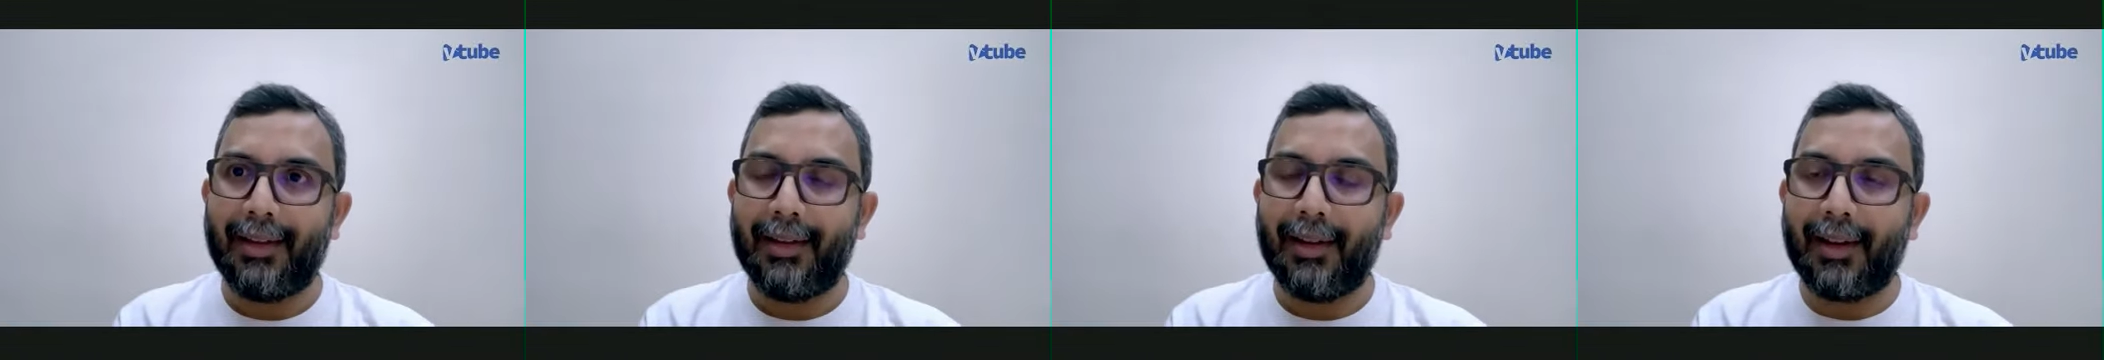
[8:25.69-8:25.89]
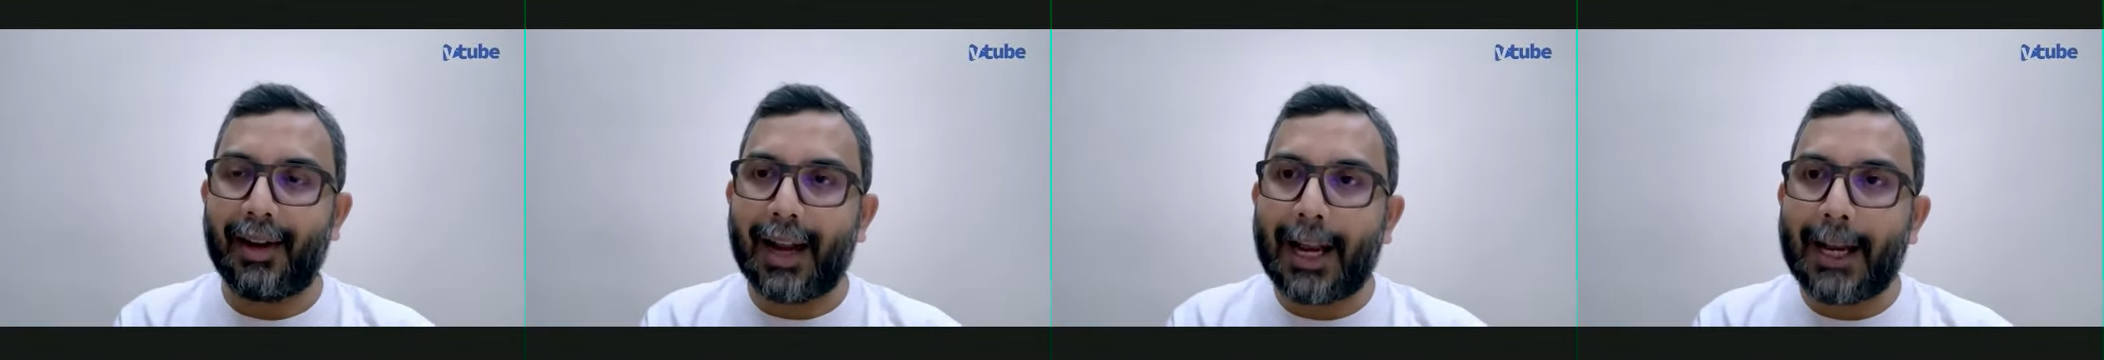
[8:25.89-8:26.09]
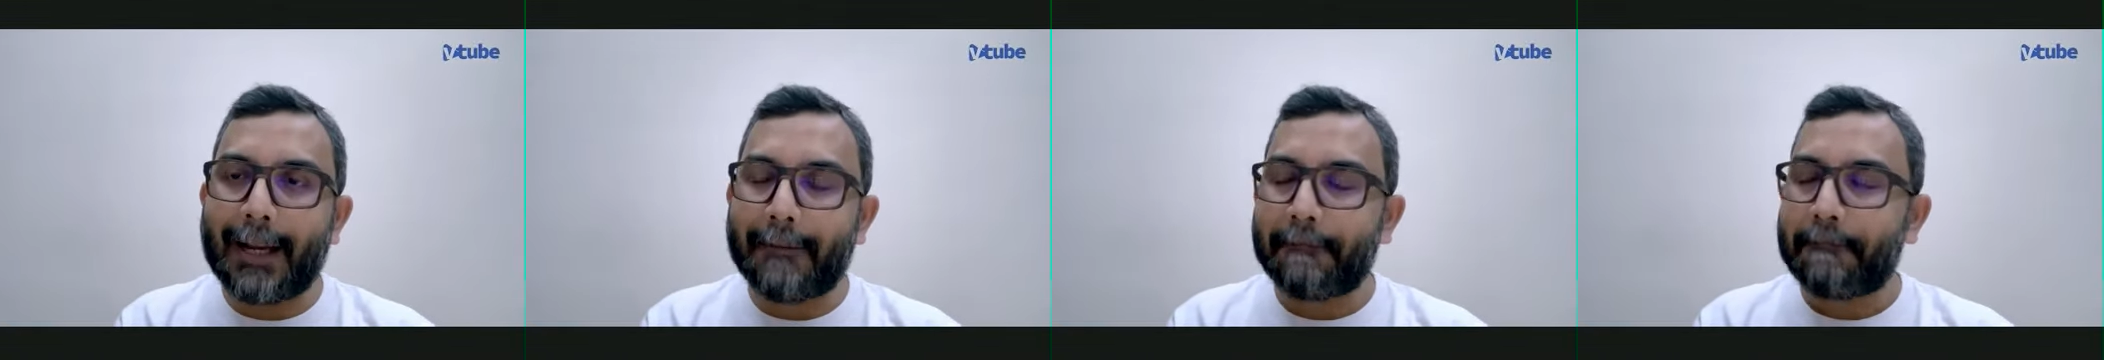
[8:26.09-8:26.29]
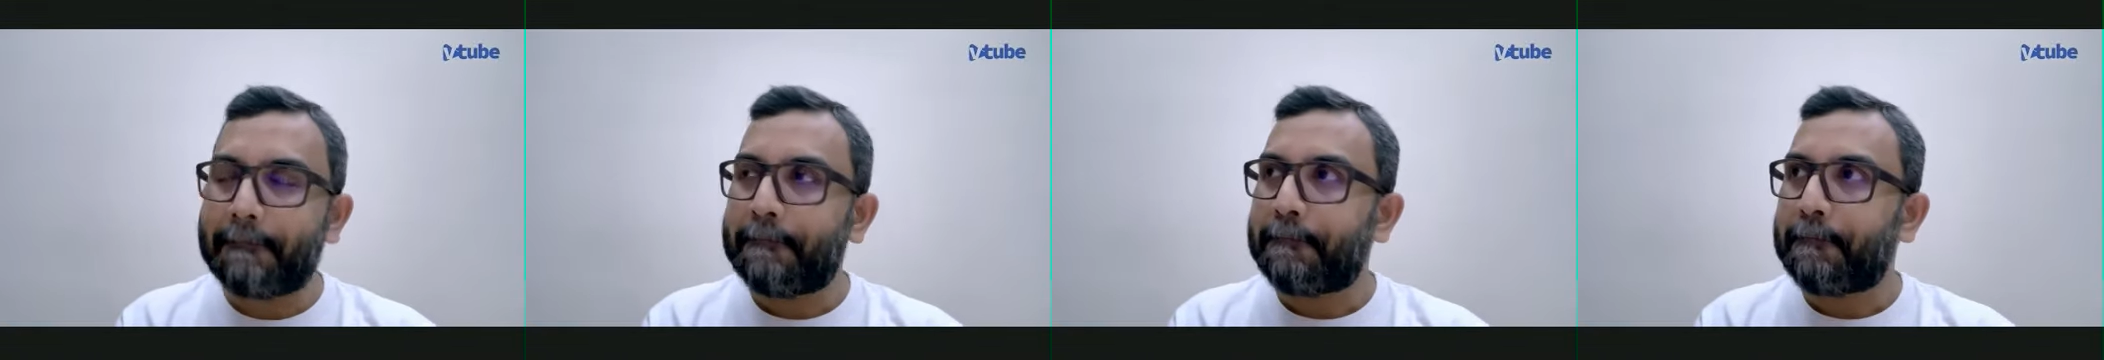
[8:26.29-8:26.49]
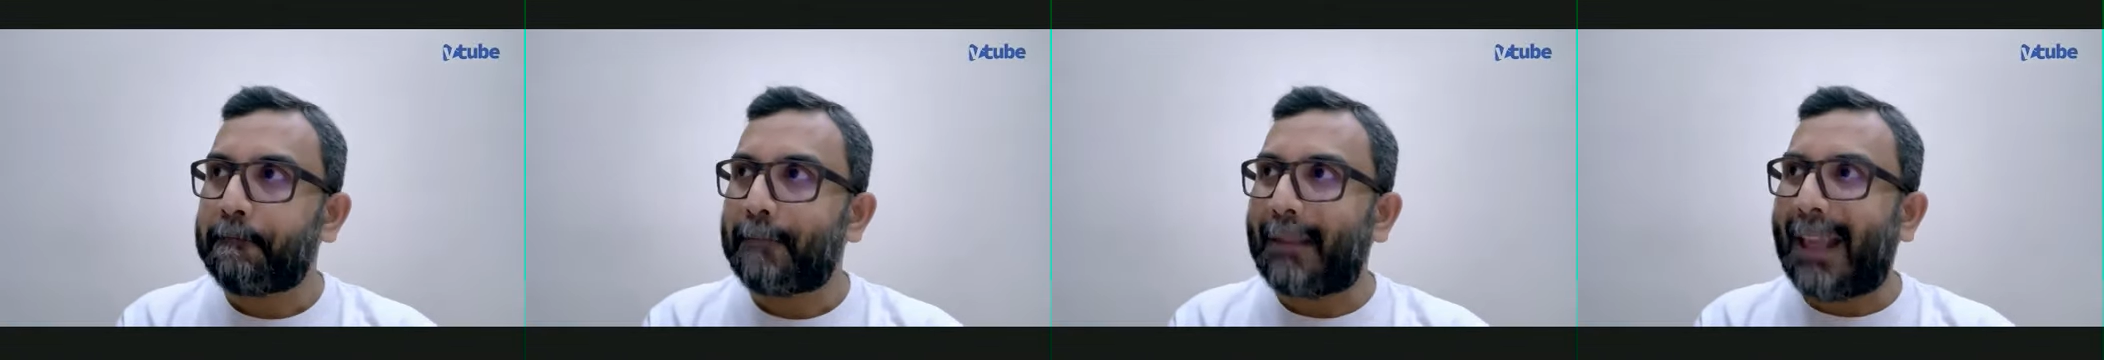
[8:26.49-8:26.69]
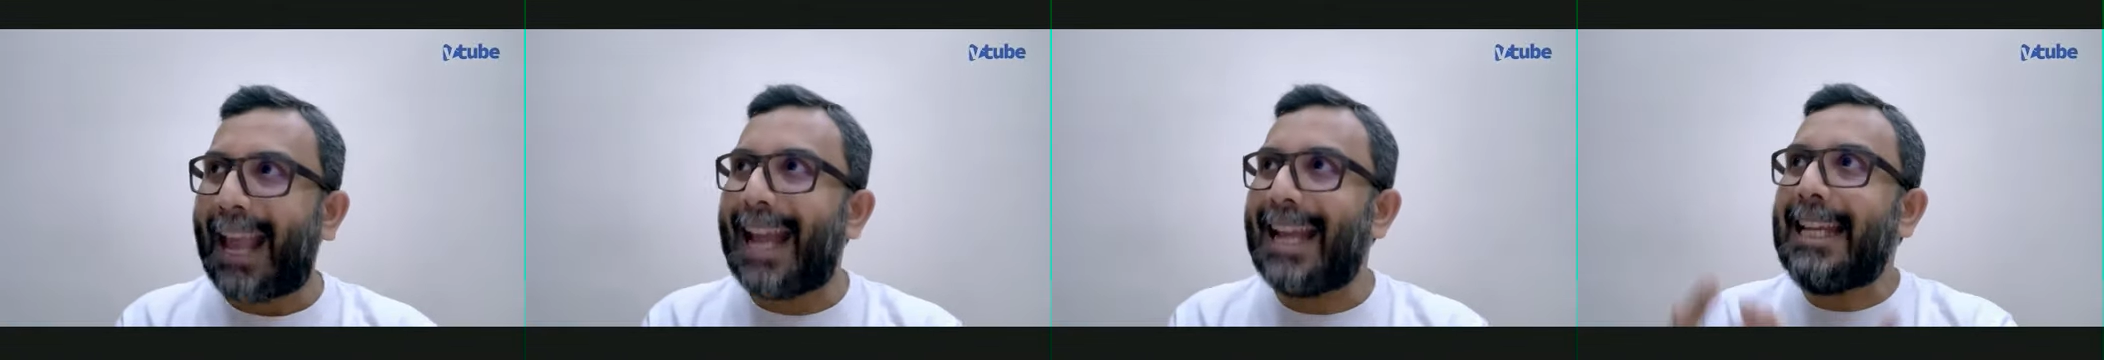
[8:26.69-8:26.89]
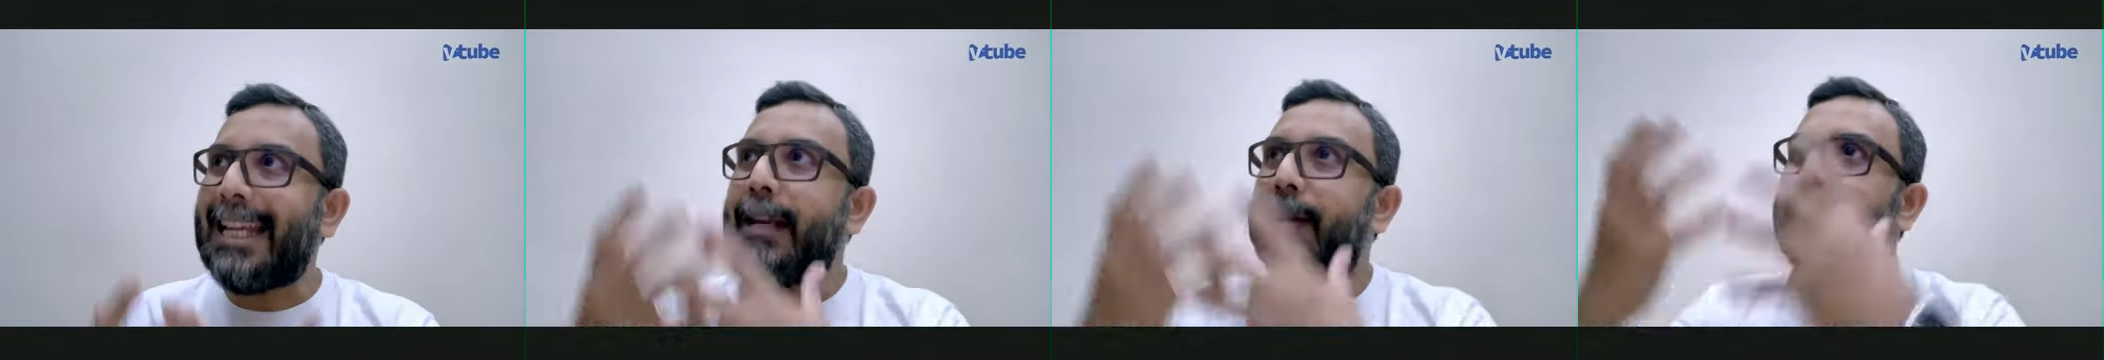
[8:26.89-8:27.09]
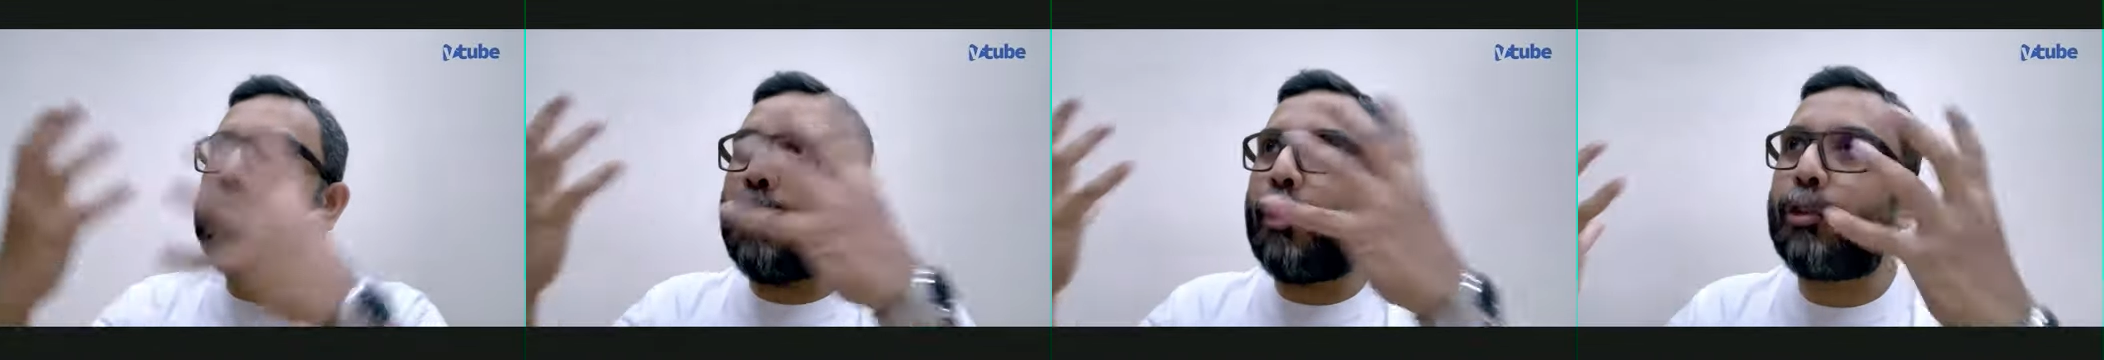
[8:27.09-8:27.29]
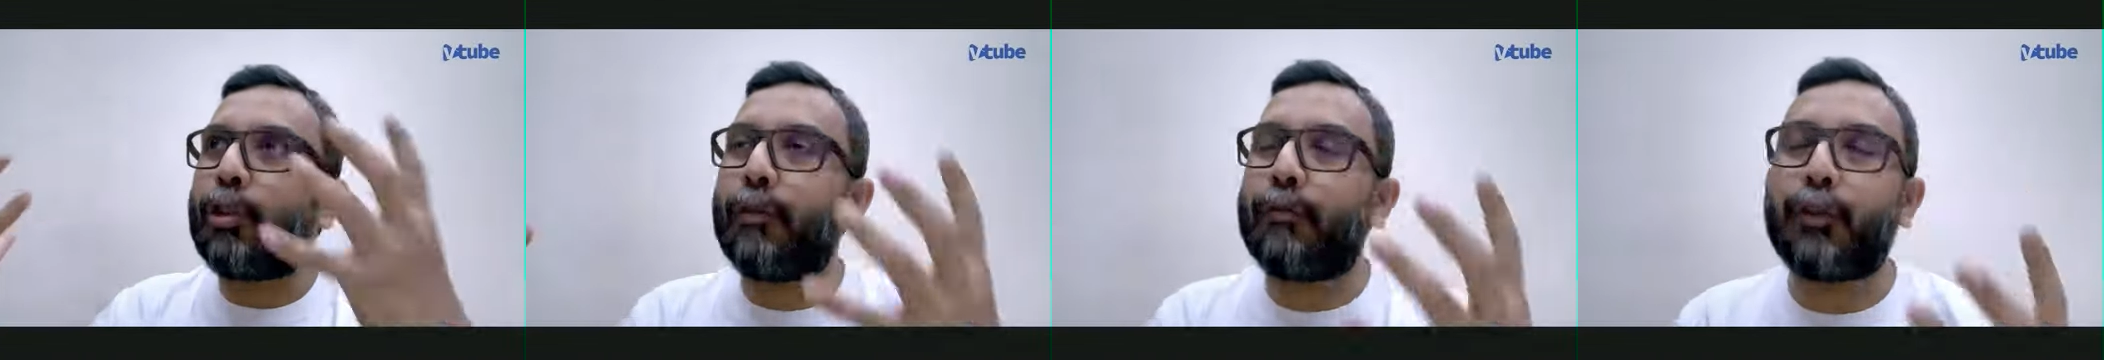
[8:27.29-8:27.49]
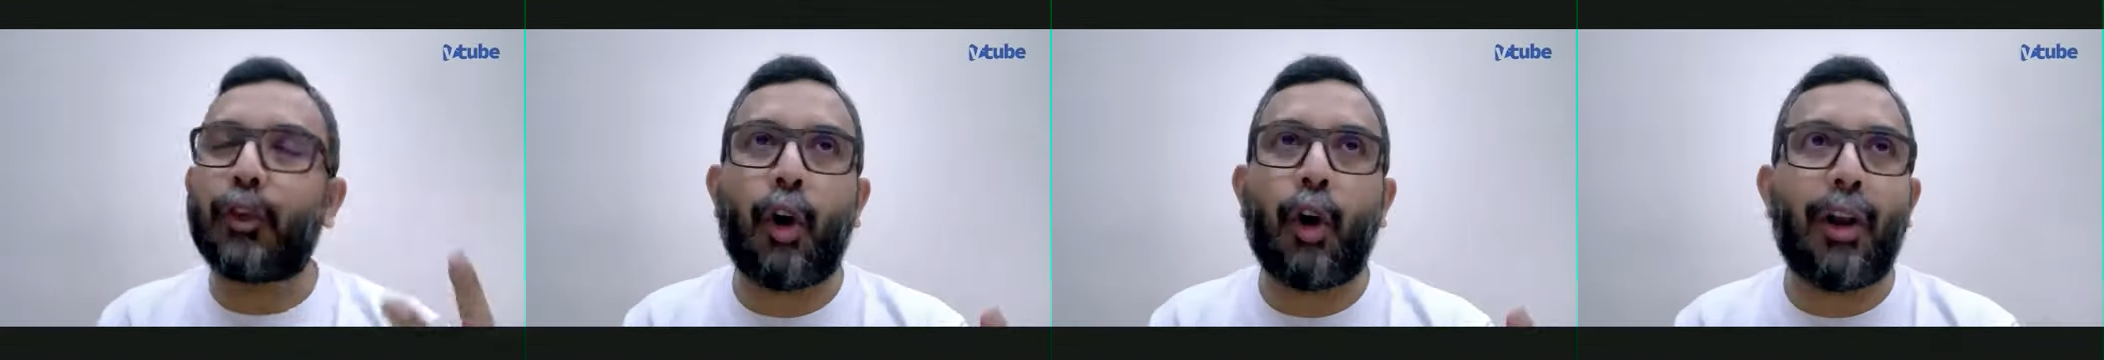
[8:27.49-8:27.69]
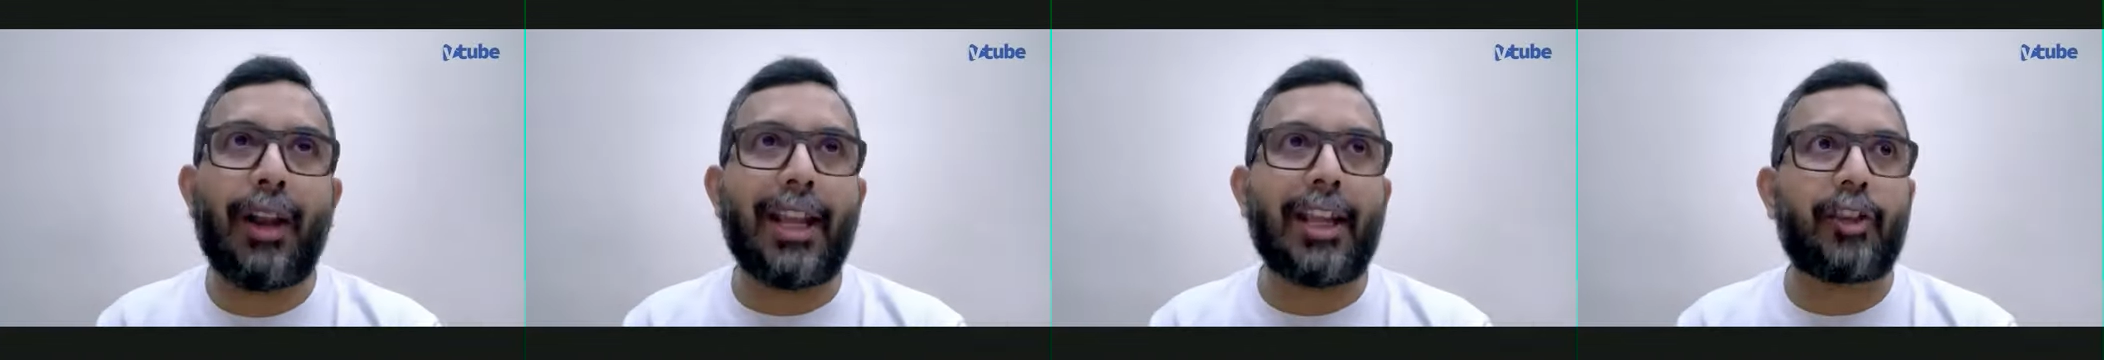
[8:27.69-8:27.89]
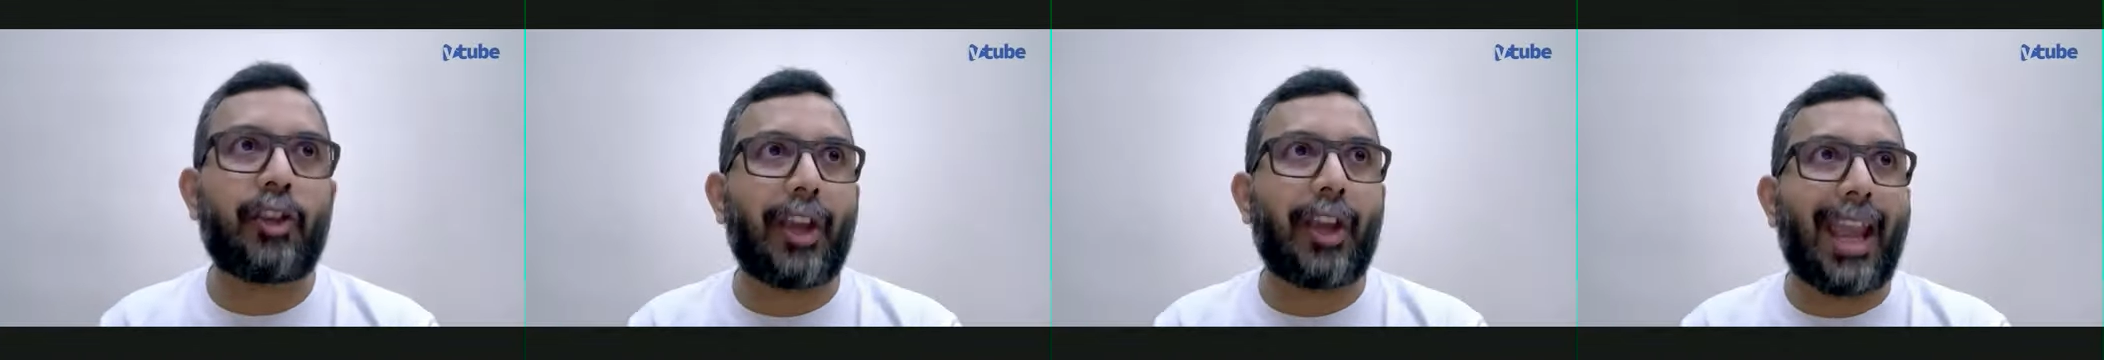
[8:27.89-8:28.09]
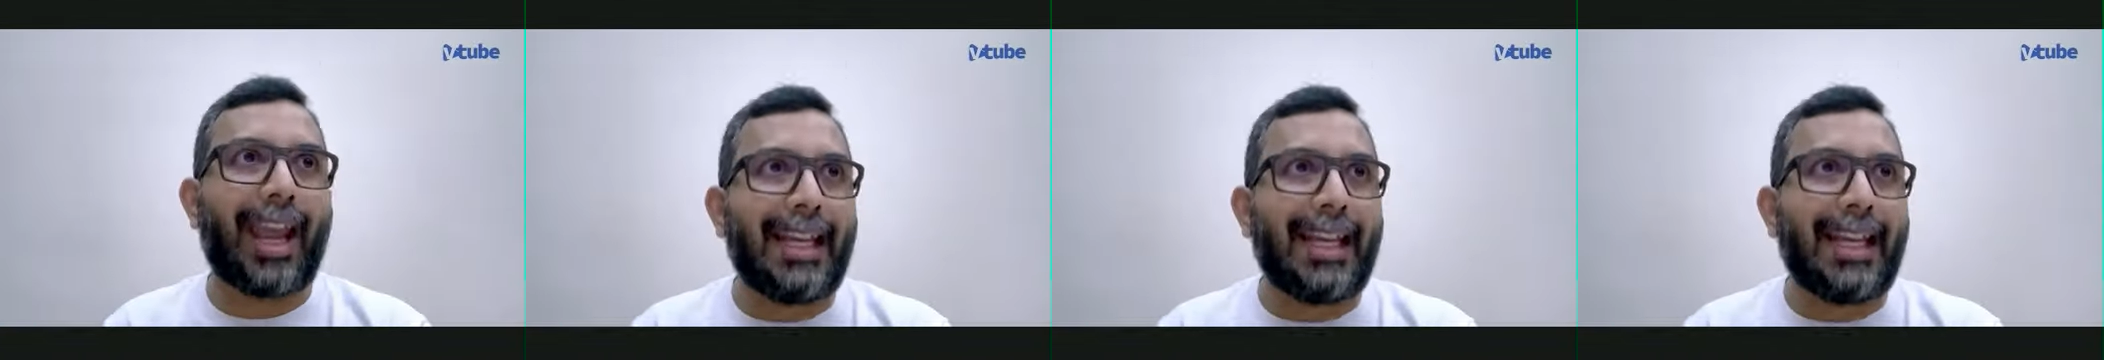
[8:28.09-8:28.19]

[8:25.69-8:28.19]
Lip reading: alright, any amount of knowledge,